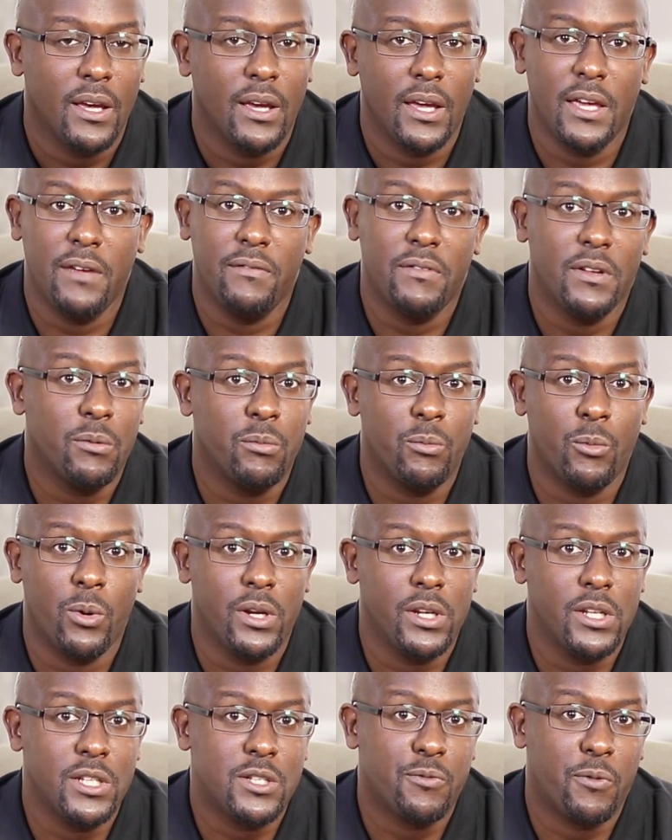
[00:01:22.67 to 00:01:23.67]
Even
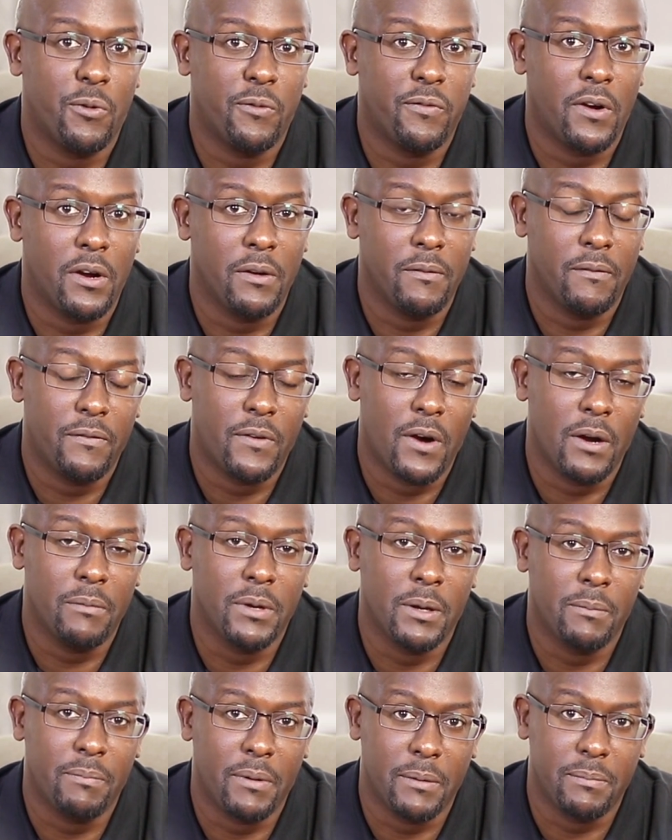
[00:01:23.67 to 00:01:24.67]
when it's for
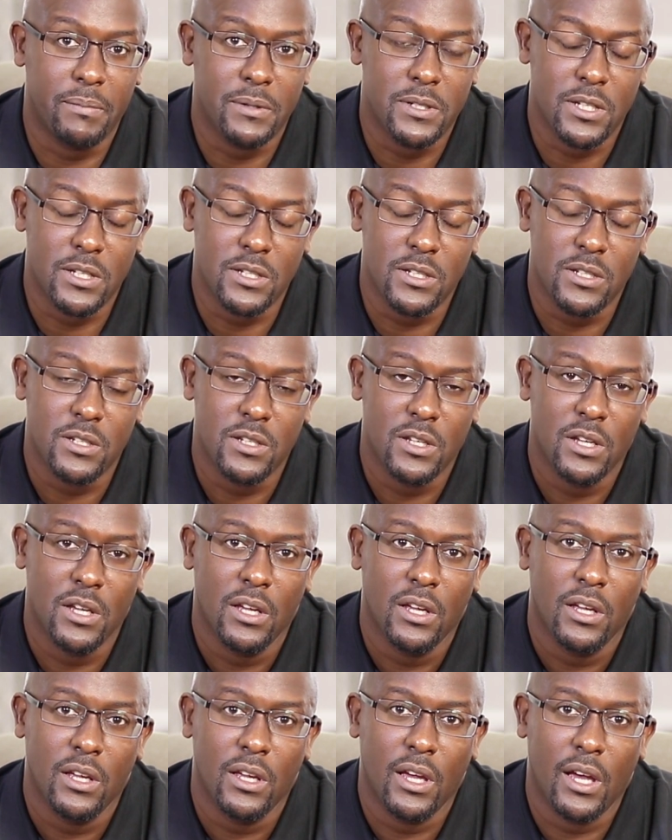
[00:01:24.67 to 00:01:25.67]
farming purposes,
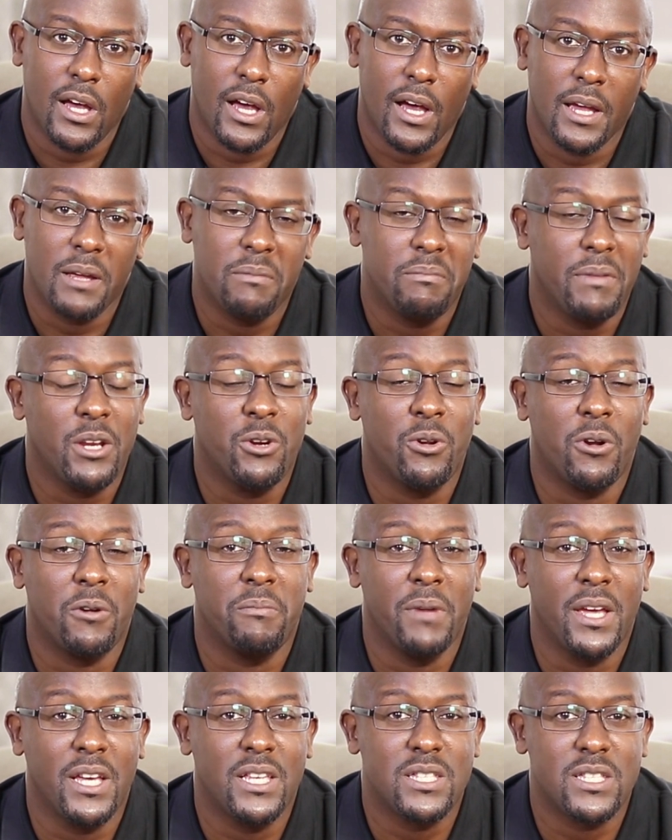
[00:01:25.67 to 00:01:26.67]
it may not
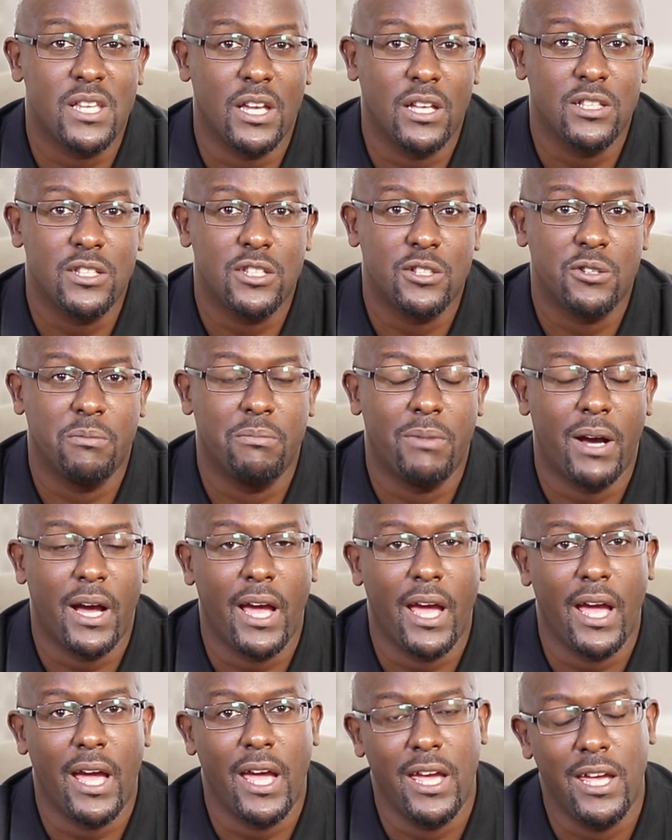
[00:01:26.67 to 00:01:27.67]
make sense to
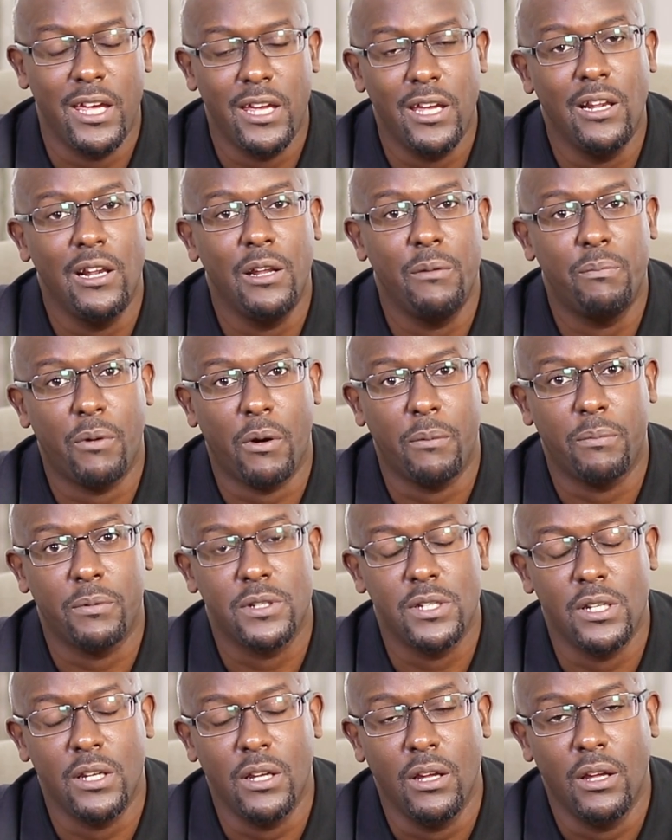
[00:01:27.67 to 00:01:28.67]
buy a hilly
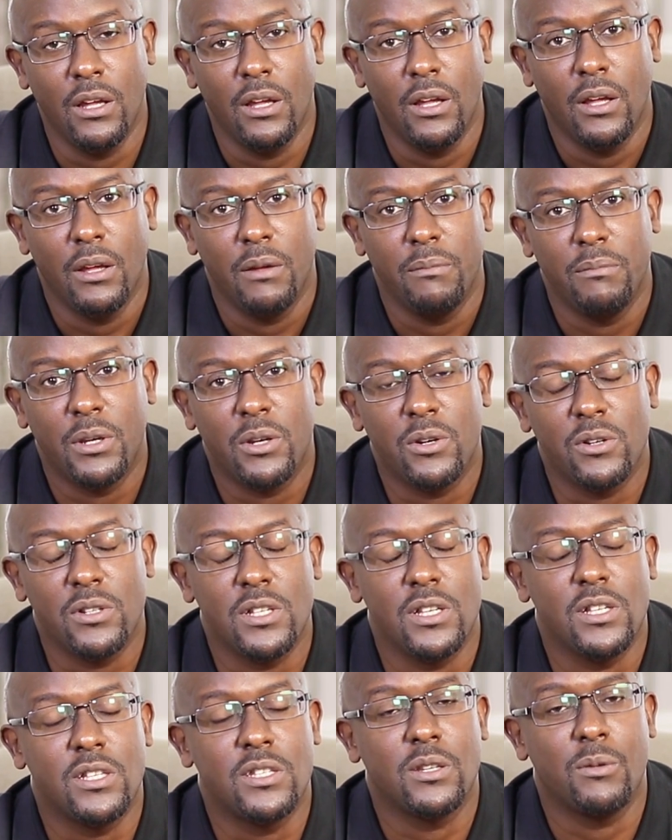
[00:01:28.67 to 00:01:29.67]
property because
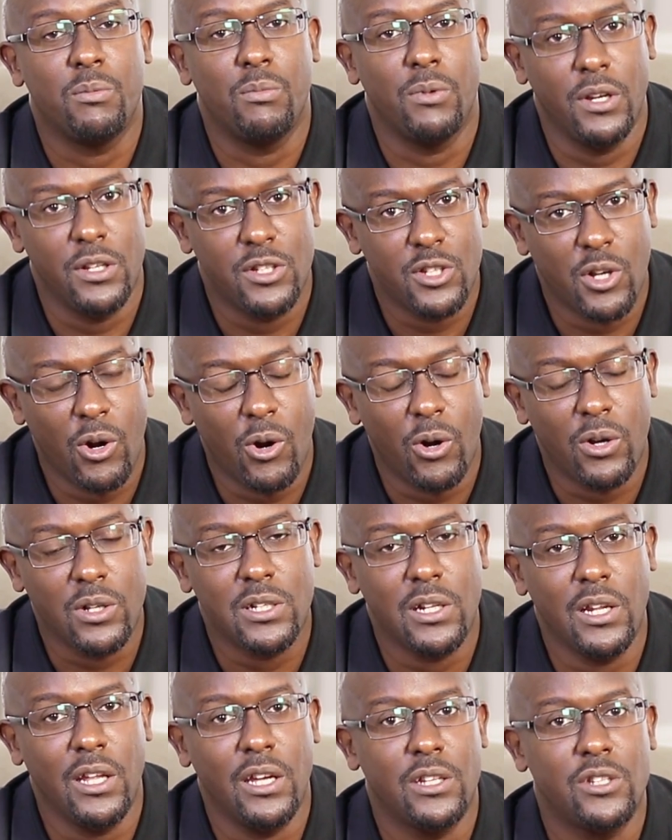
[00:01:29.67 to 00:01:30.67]
it's
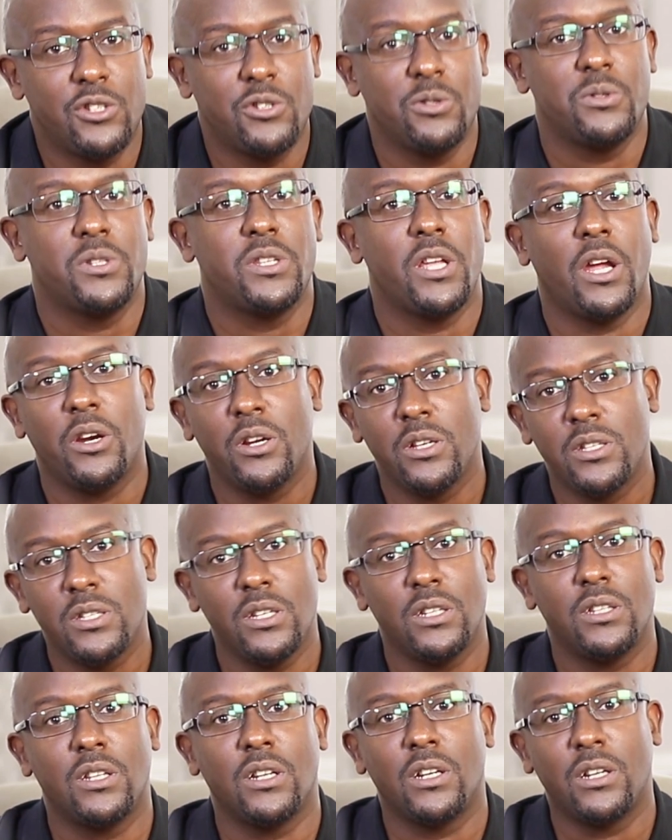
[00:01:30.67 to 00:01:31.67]
costlier to terrace
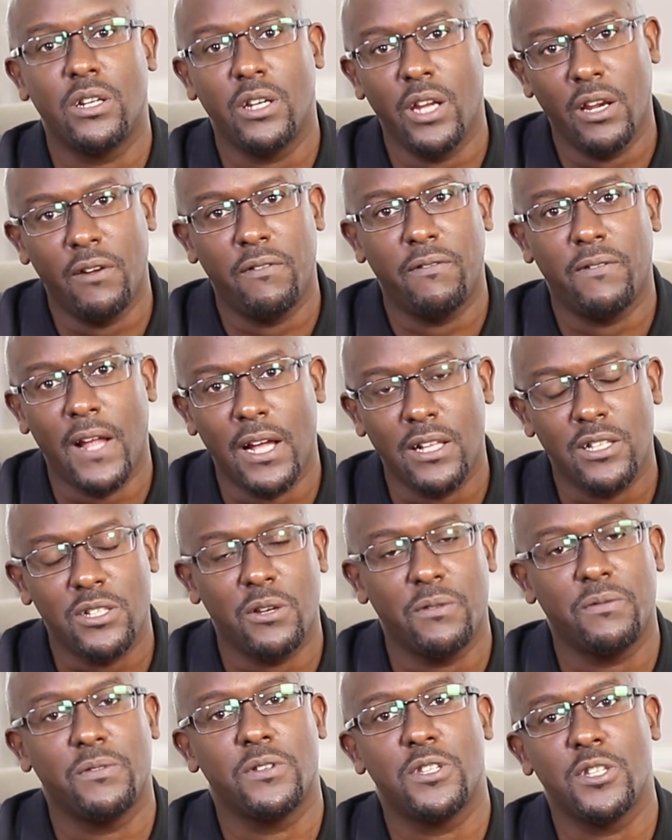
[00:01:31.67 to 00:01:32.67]
it and create flat
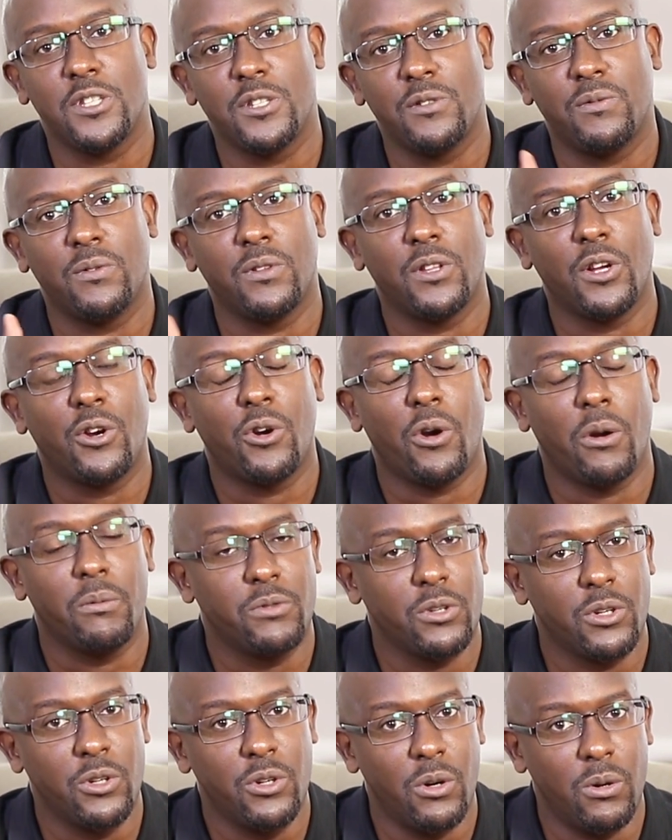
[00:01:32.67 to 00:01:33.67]
surfaces for the crop
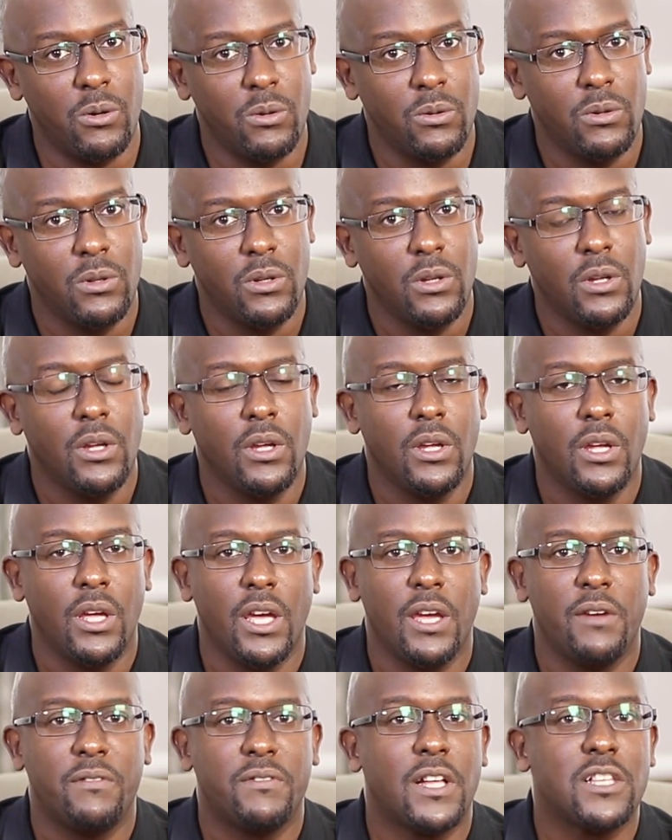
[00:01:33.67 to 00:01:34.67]
to grow.
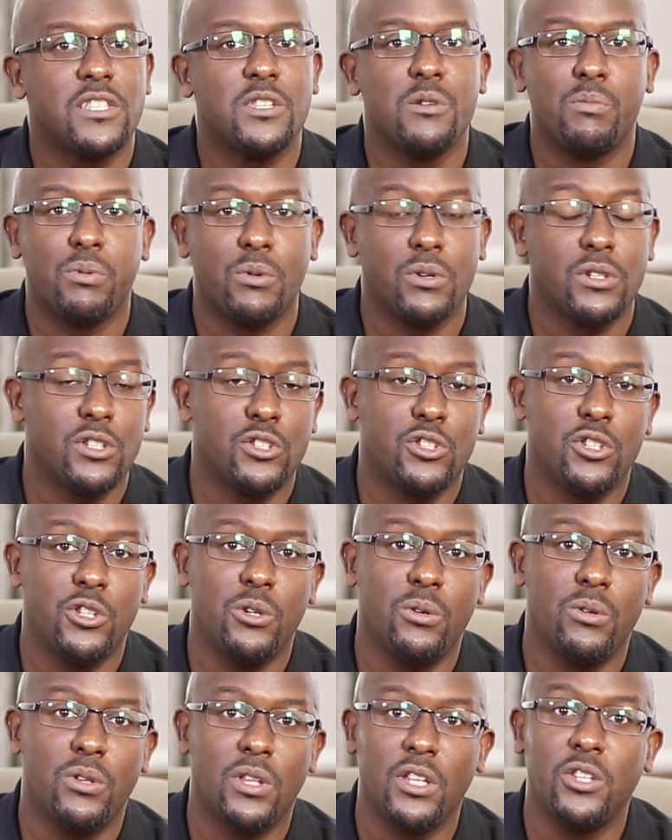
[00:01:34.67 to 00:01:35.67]
If that's important to
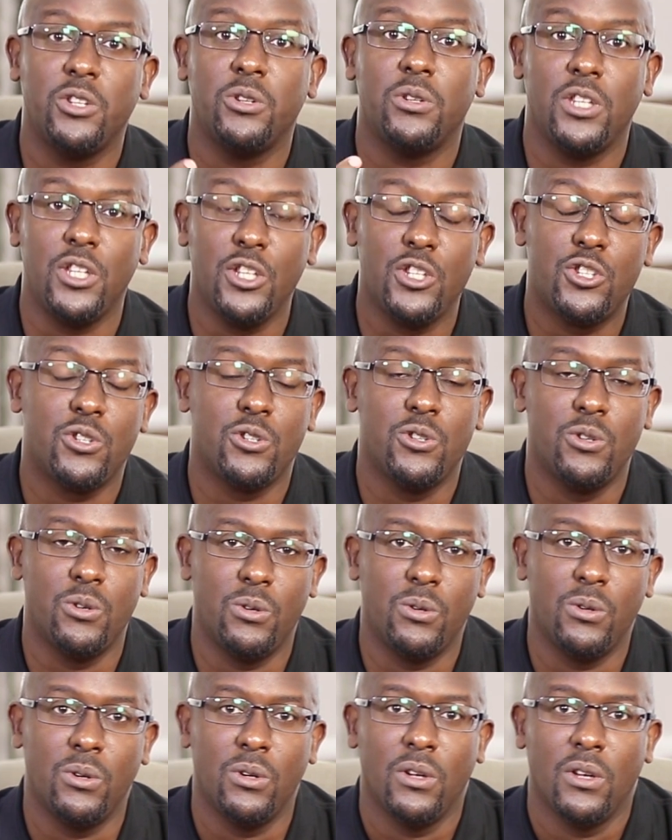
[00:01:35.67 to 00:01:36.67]
you, then you need to
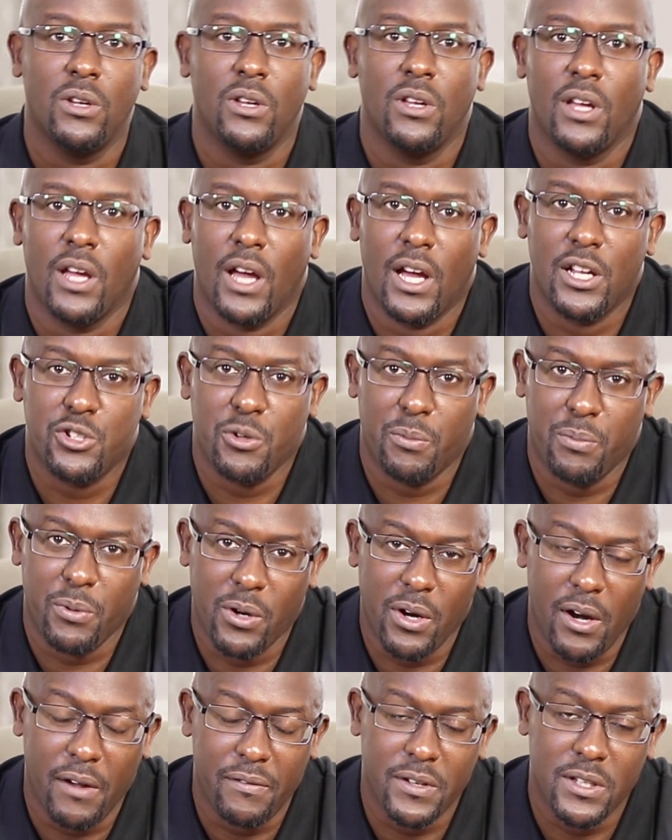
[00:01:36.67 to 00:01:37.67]
do a
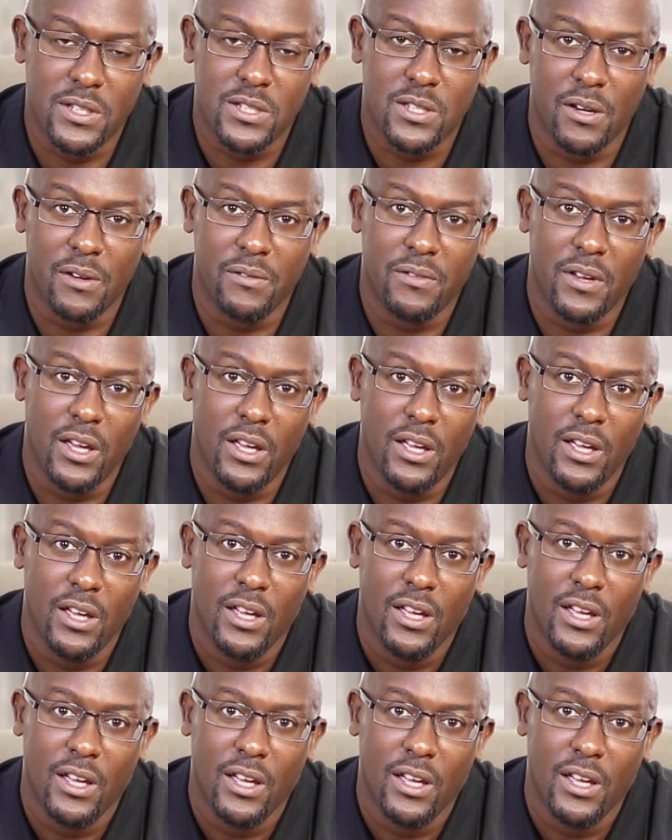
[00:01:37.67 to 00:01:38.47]
topographic survey.